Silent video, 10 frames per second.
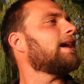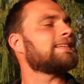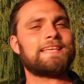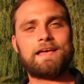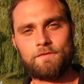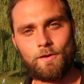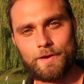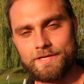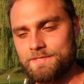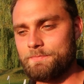A set of
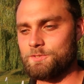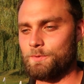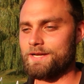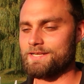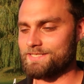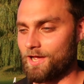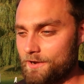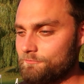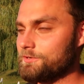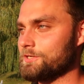irons between
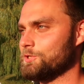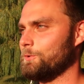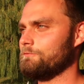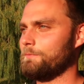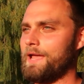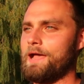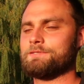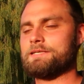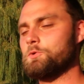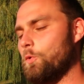£100 and
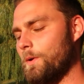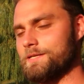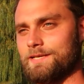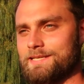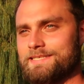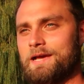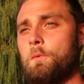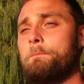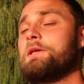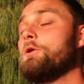£200 is always going to
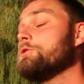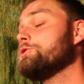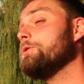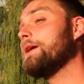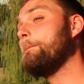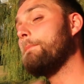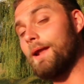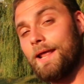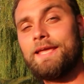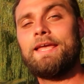sell because you can
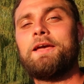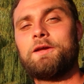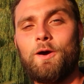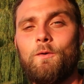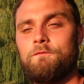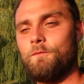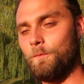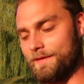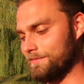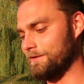play golf
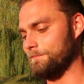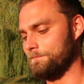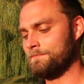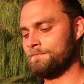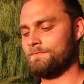with them.